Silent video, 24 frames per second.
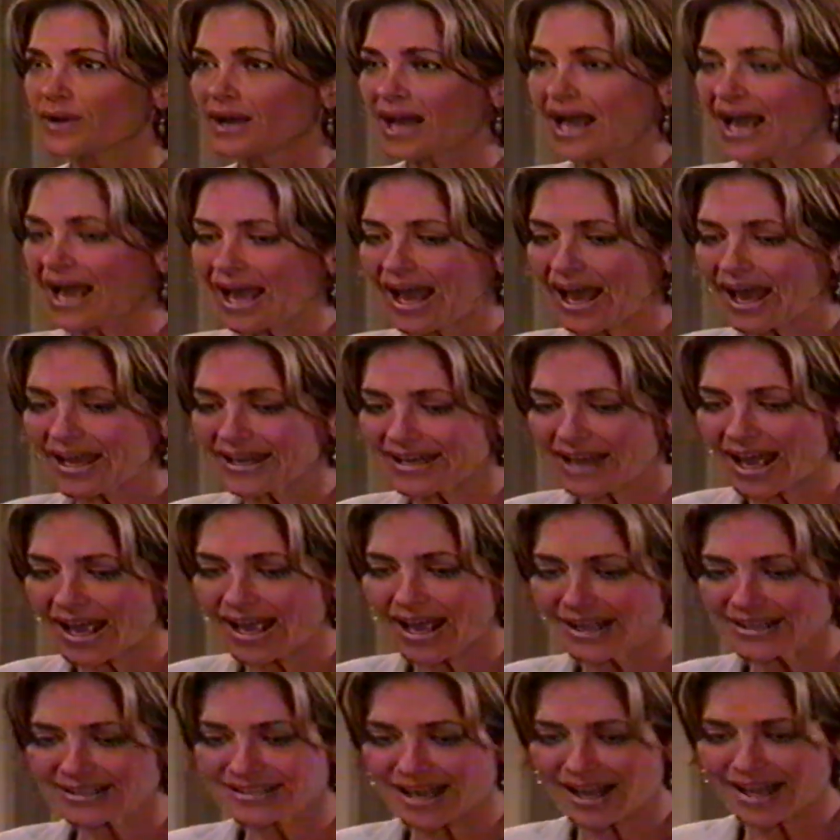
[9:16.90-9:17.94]
I,
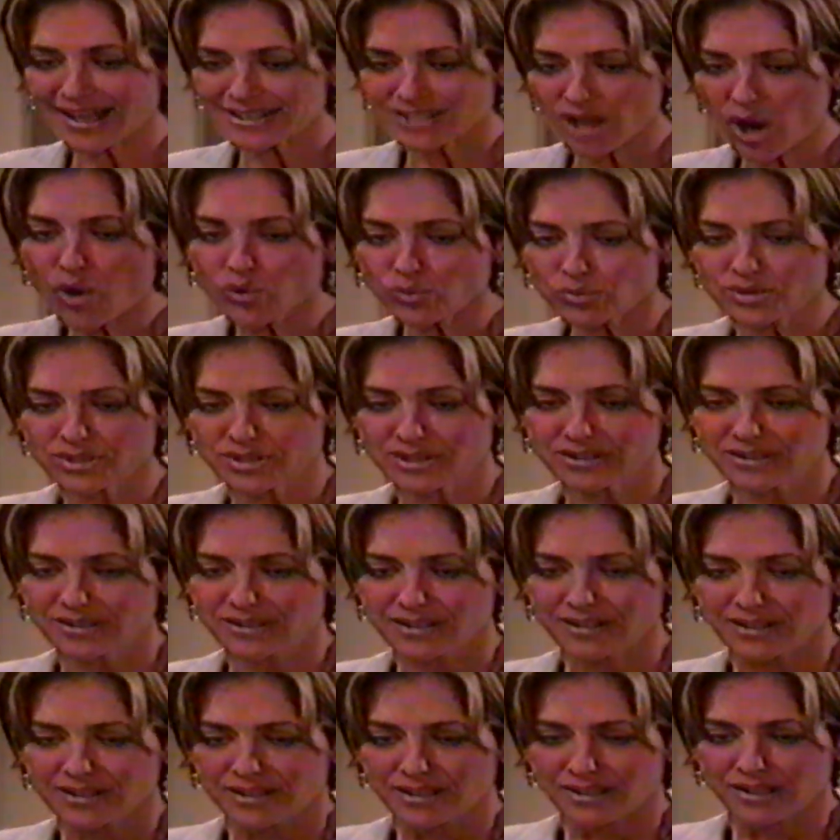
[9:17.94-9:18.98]
I, I don't.
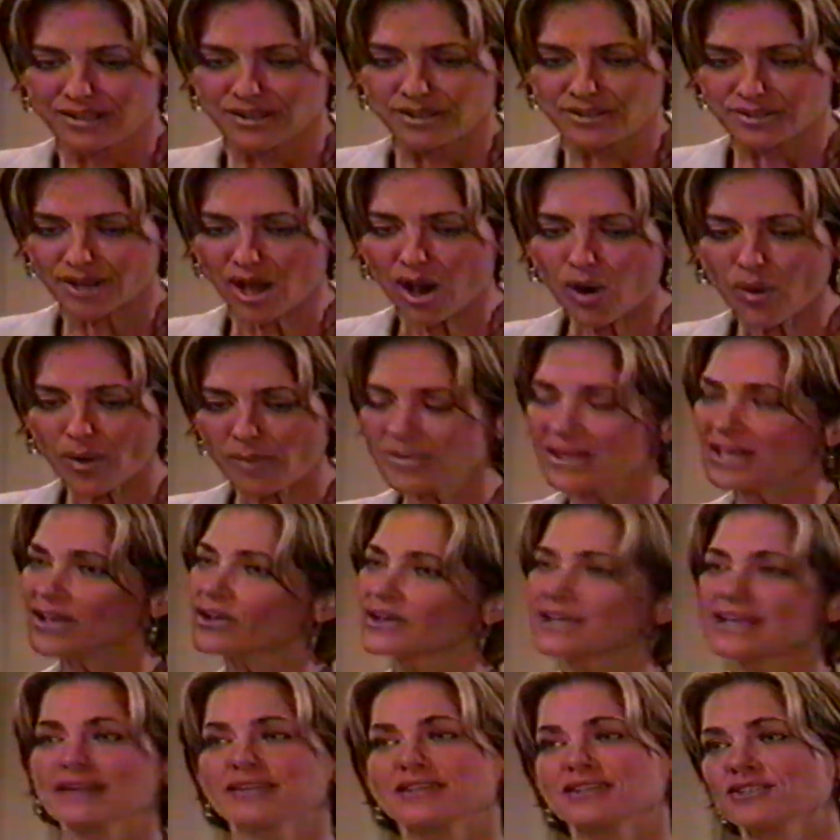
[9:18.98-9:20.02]
No, I mean,
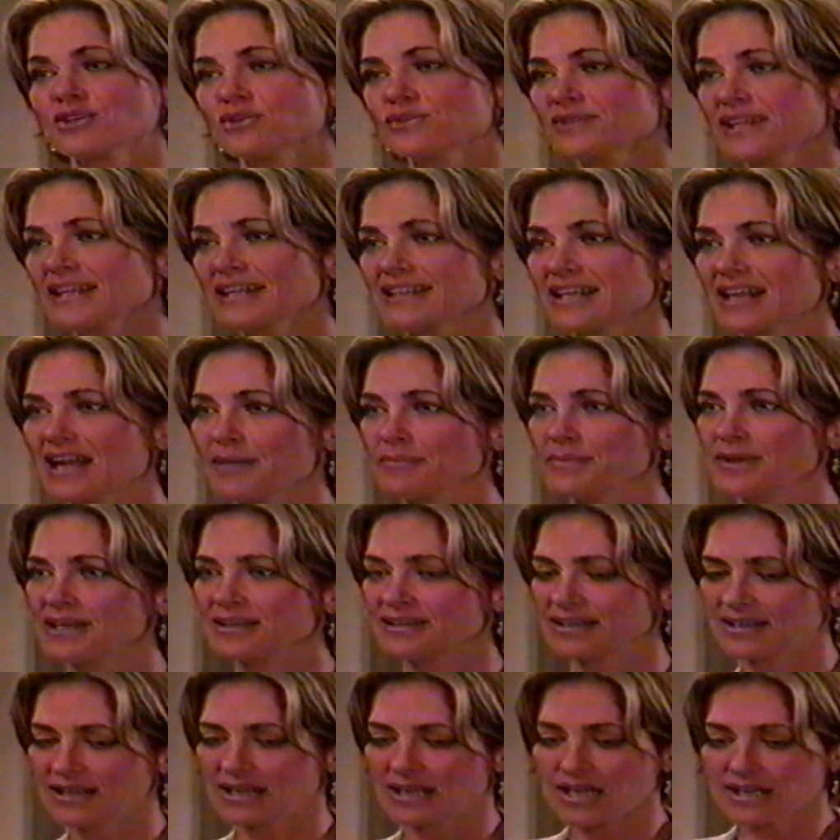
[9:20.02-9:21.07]
look, I just don't think that I'm
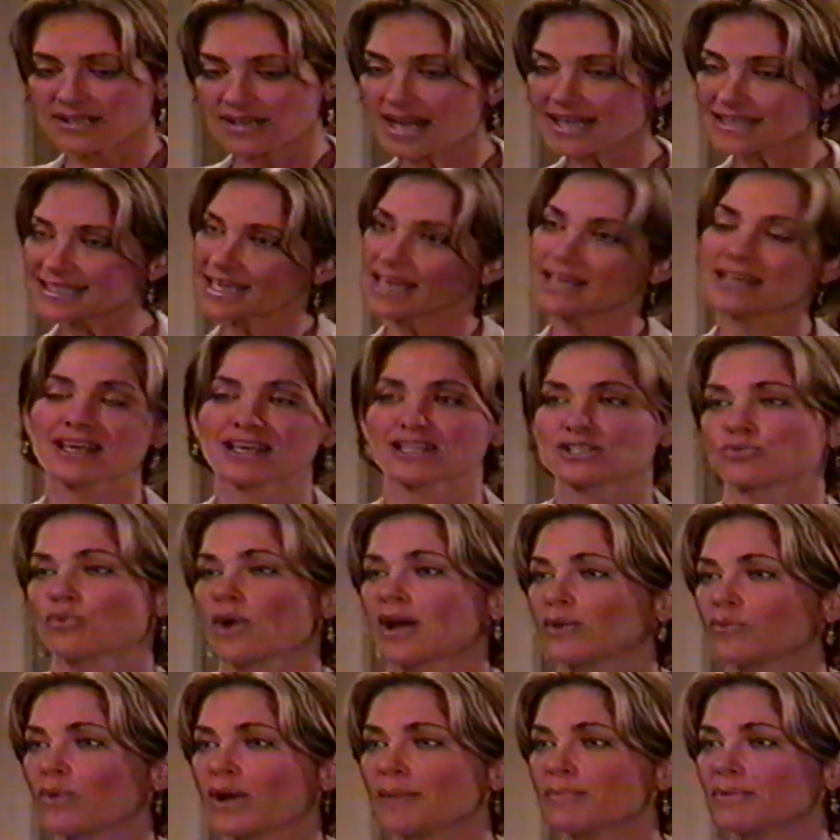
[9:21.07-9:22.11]
not saying yes
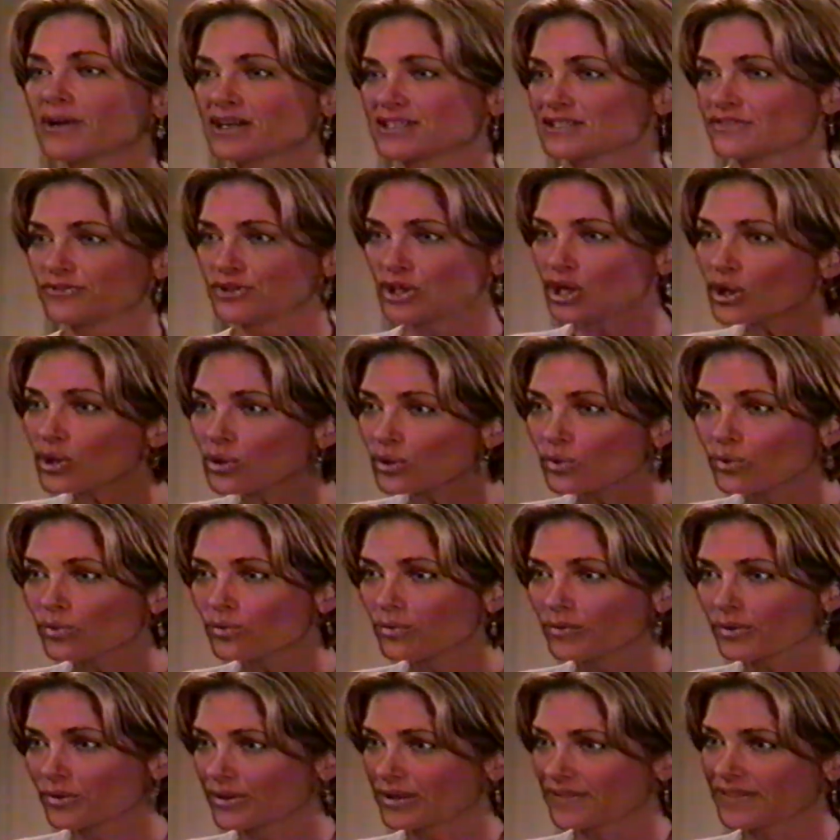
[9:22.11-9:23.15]
right away because of
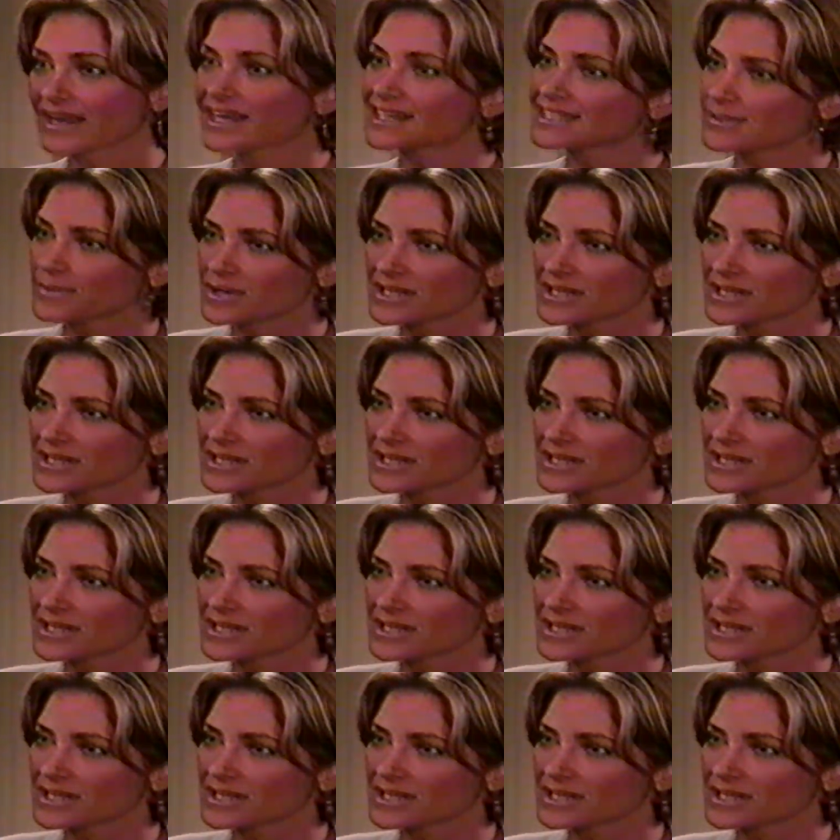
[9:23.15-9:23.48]
you or anything.